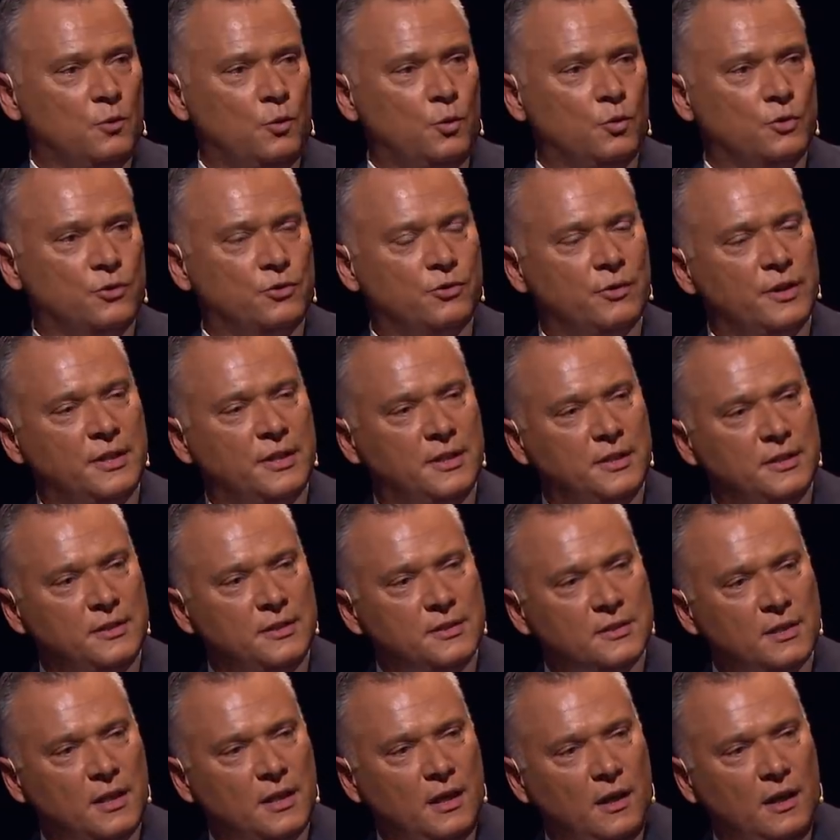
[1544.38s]
or
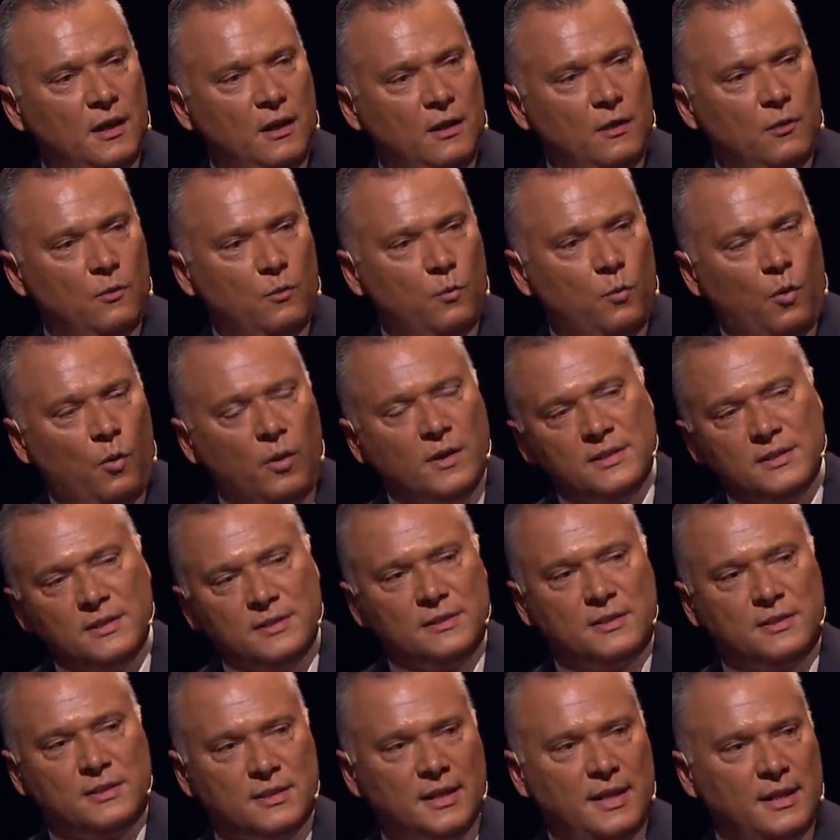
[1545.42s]
treaties. What is the
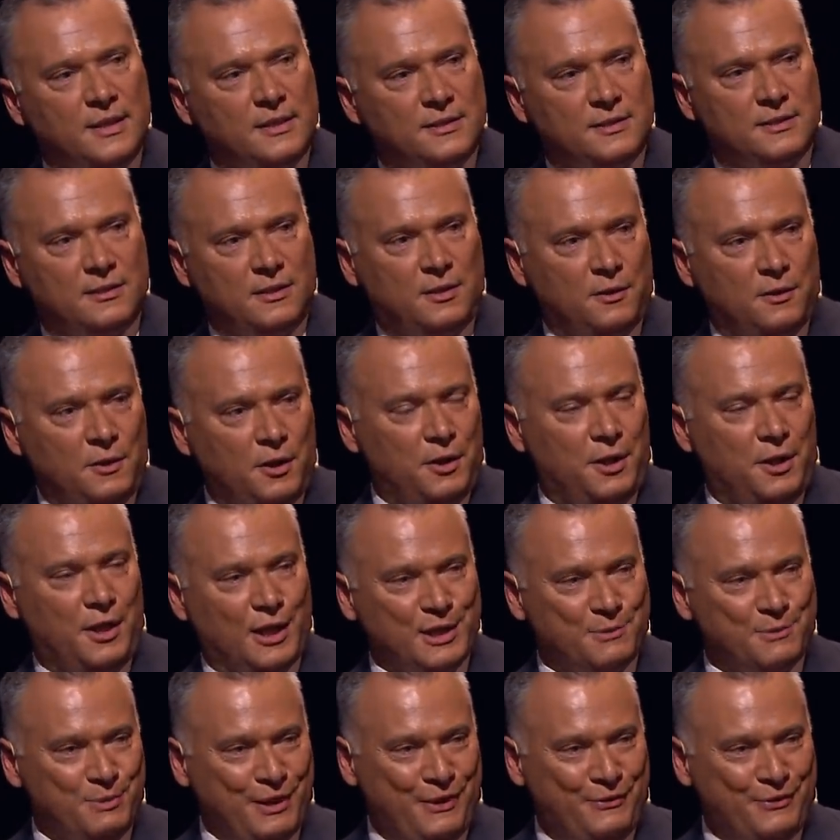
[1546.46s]
sense, and I know you can't
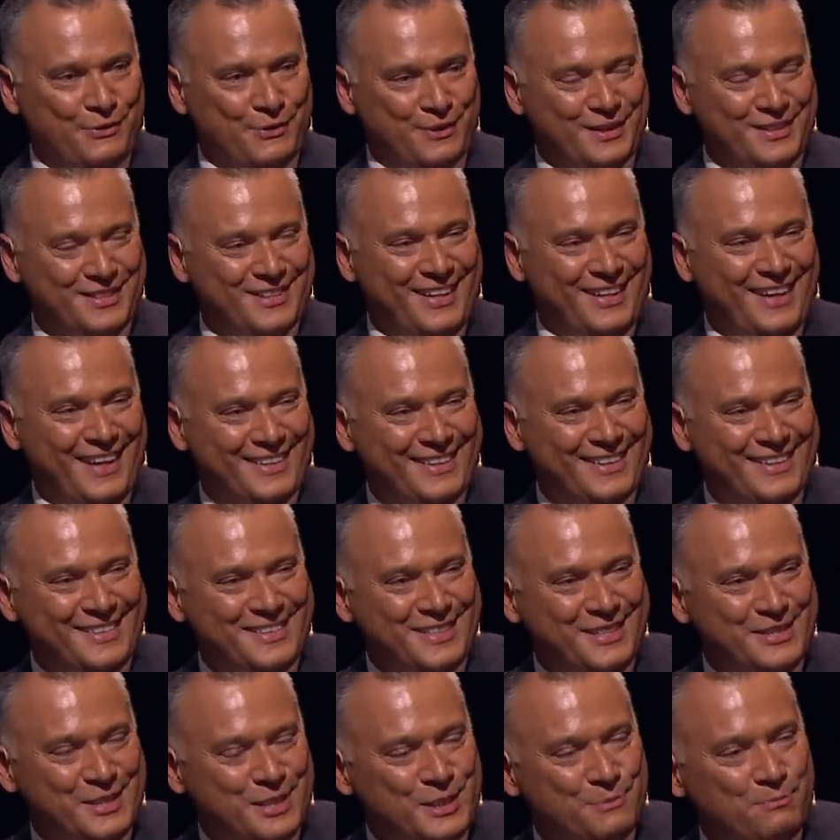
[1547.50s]
speak for the entire
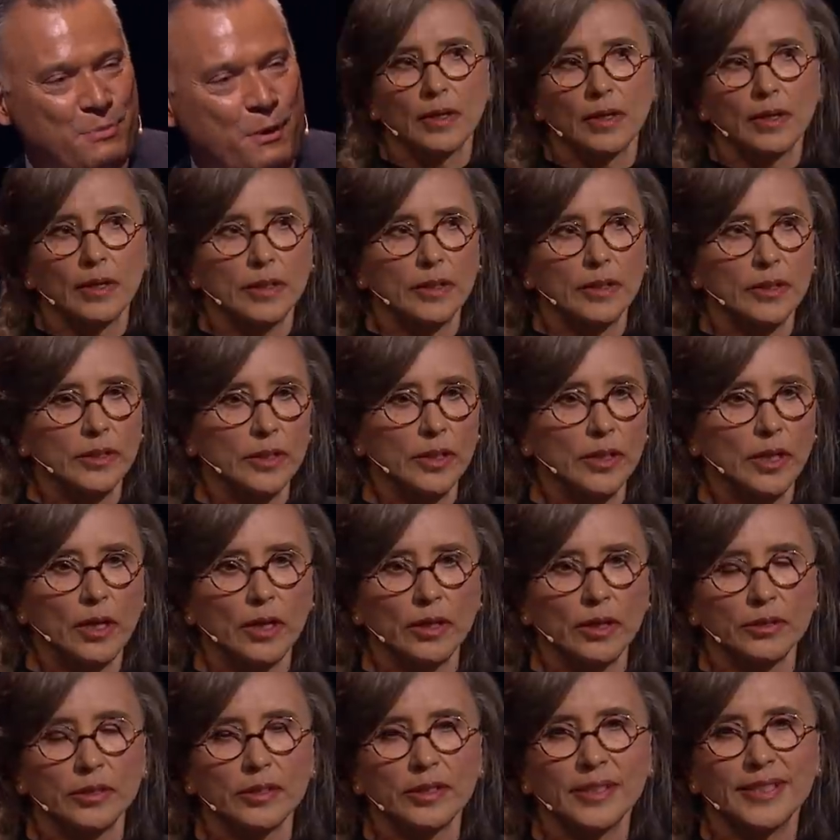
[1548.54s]
Indigenous population, but
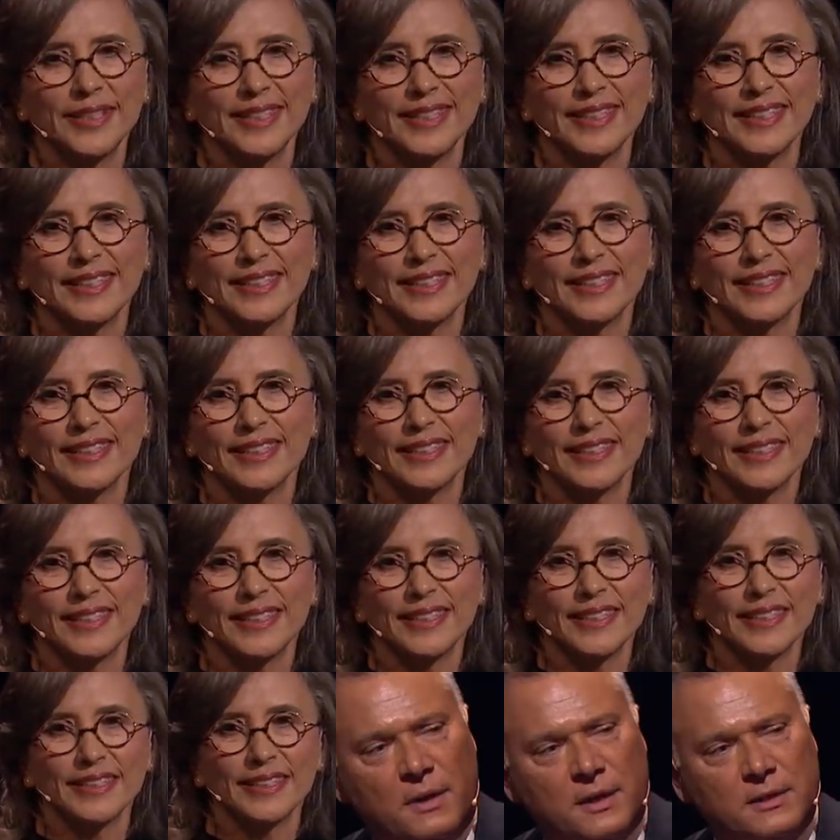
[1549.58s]
what is the
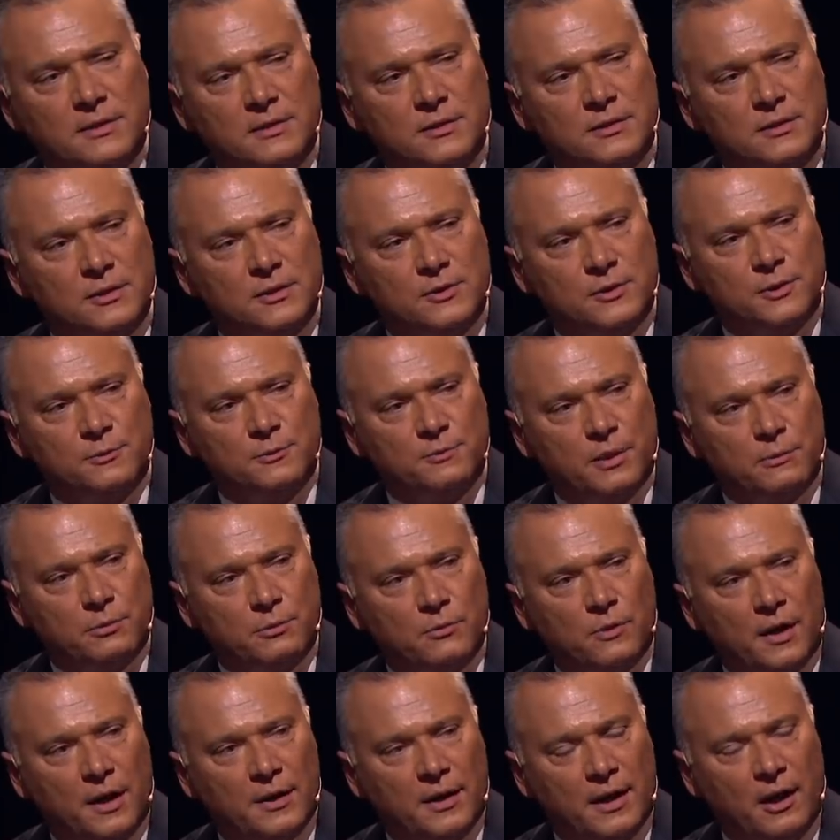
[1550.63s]
sense amongst Indigenous people
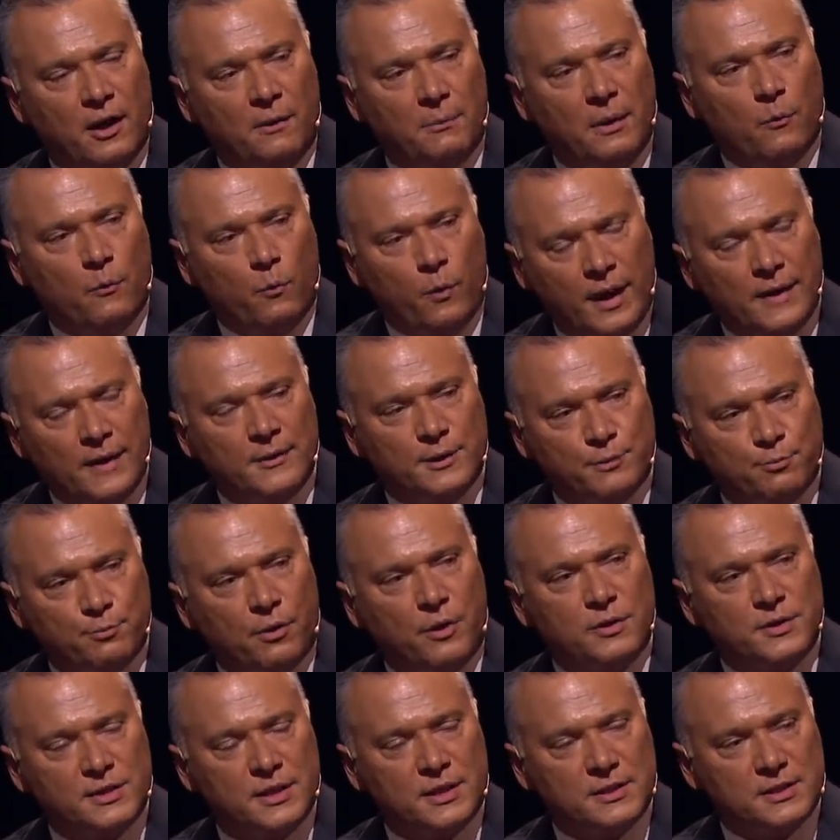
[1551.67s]
right now about where this
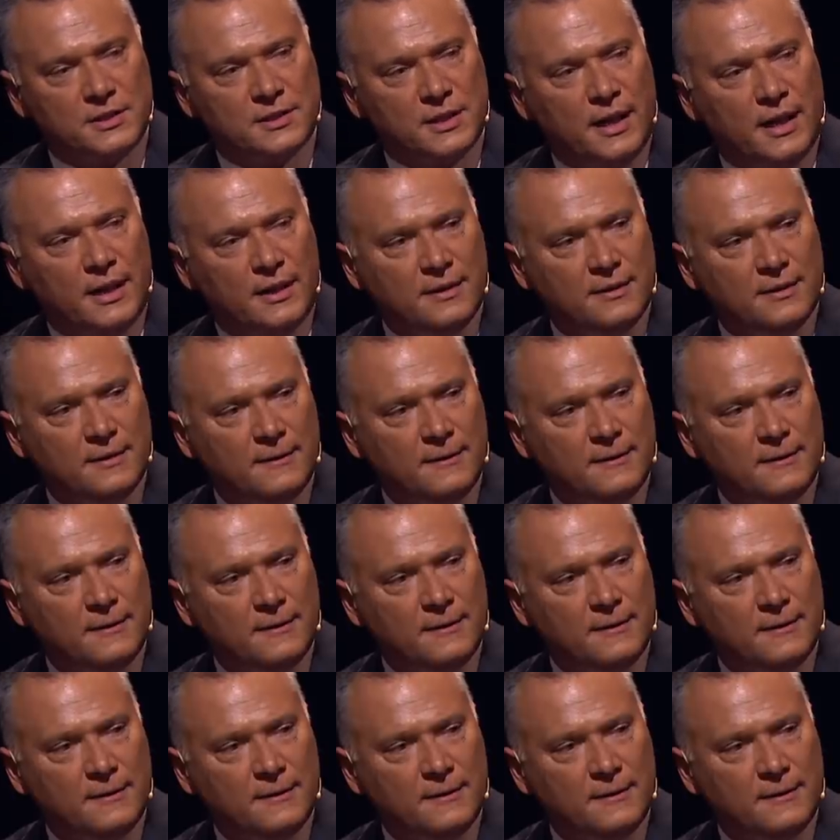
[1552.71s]
process is at?